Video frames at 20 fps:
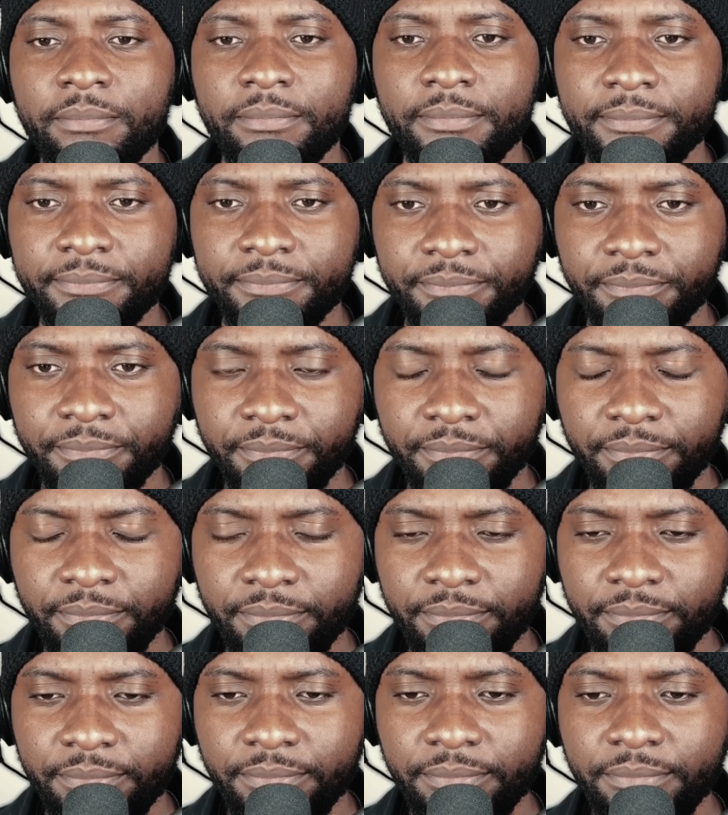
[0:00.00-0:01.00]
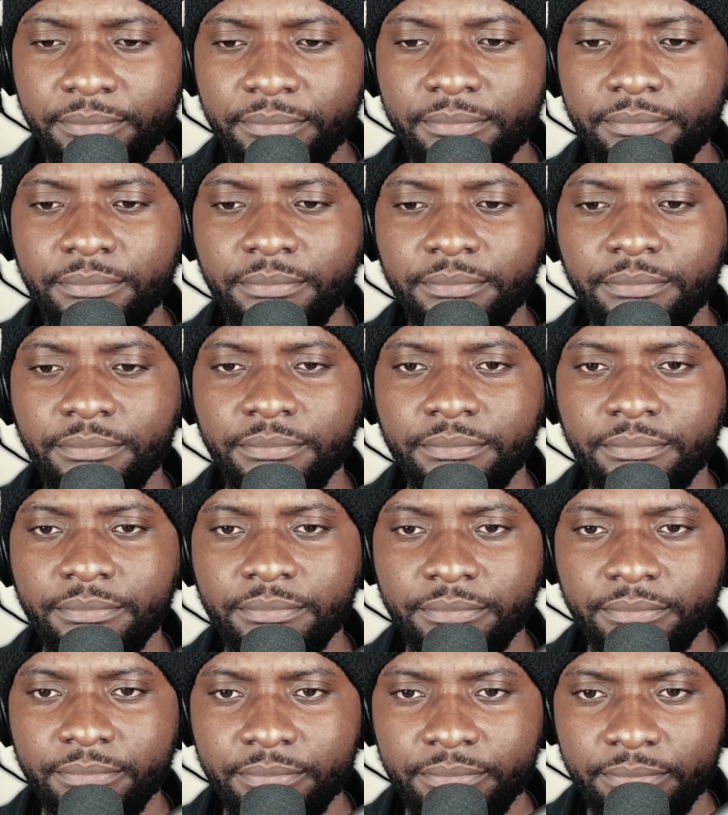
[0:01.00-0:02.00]

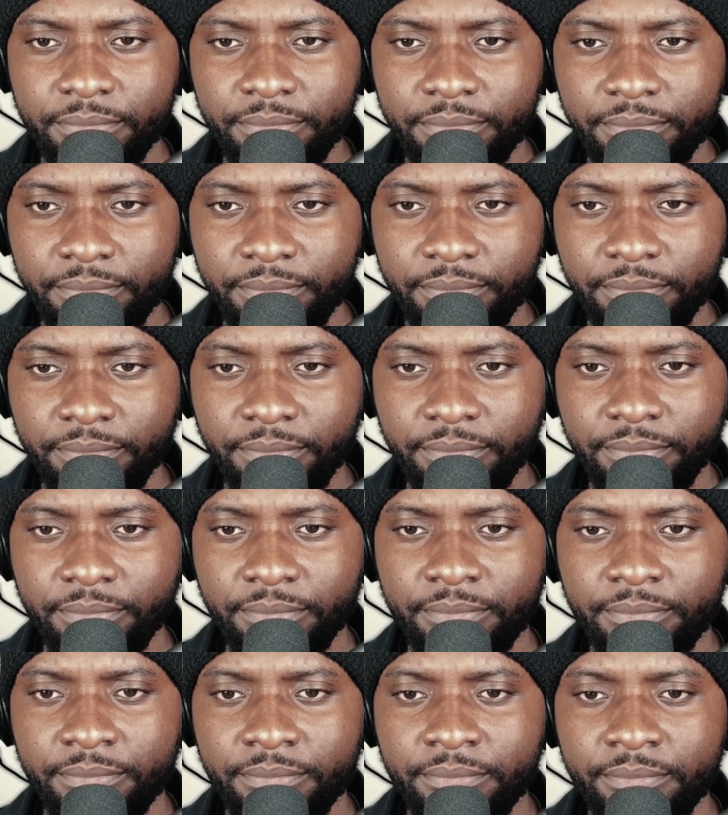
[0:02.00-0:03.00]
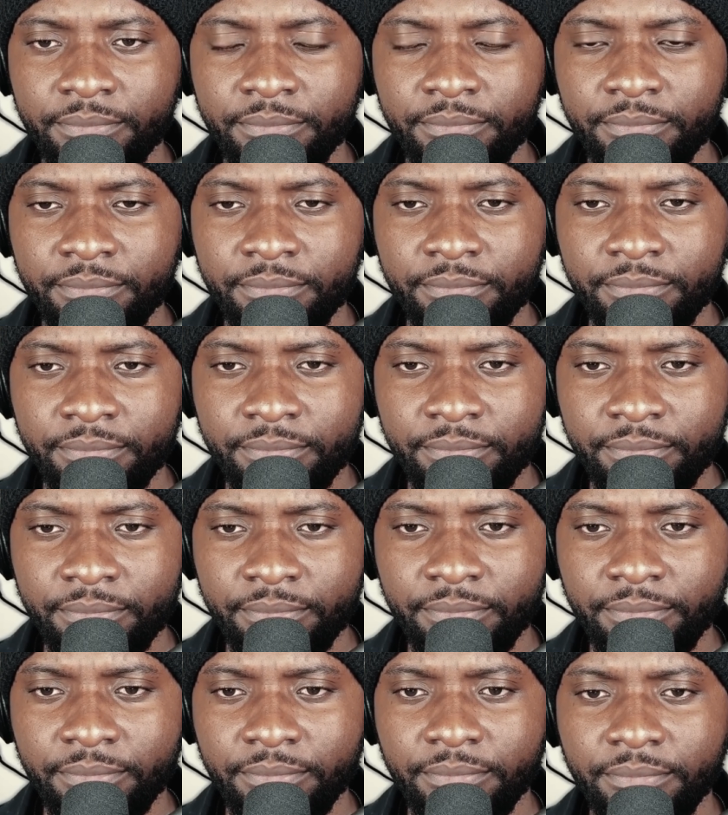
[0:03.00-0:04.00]

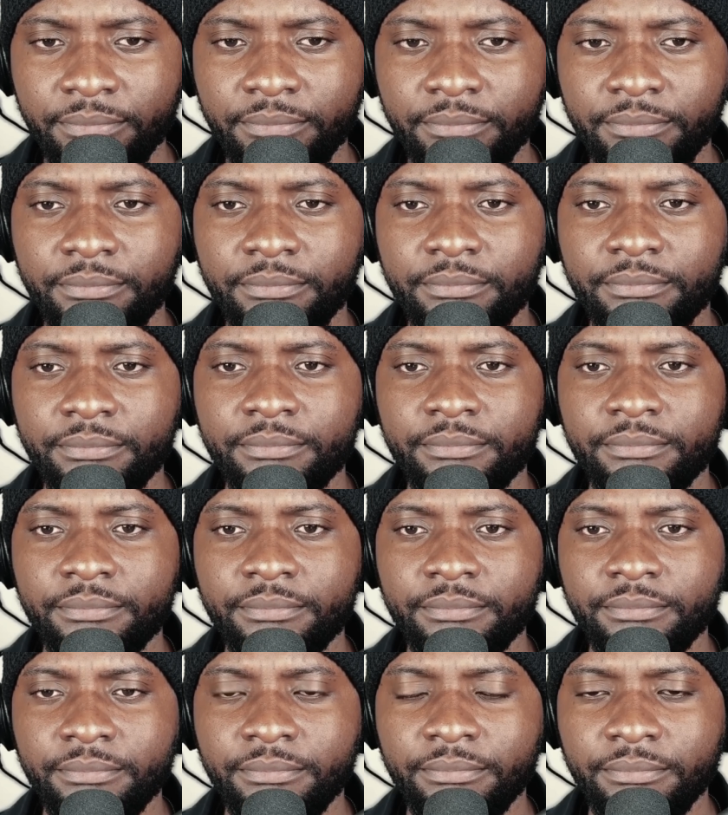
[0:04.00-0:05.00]
[no speech]